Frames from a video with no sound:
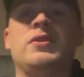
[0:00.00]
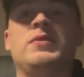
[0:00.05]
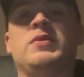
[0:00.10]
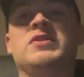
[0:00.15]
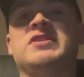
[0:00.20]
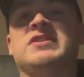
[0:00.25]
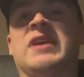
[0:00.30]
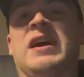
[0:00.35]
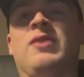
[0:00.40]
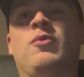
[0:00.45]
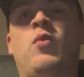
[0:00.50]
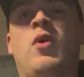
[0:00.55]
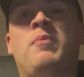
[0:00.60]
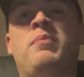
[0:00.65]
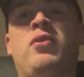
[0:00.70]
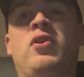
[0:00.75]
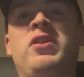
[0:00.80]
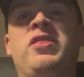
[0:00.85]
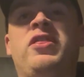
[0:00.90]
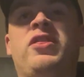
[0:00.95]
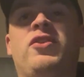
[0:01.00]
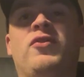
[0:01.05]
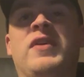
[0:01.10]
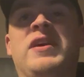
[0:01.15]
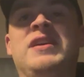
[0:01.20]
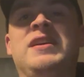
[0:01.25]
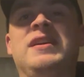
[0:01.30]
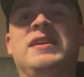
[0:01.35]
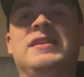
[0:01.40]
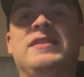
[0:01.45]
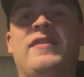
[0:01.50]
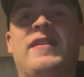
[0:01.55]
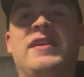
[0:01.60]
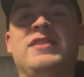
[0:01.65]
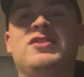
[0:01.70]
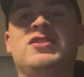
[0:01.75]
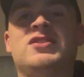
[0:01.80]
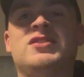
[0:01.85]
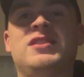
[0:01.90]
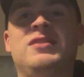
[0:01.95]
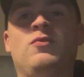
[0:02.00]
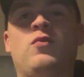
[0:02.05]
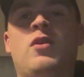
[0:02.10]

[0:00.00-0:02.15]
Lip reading: what's that? 1.3. If I just see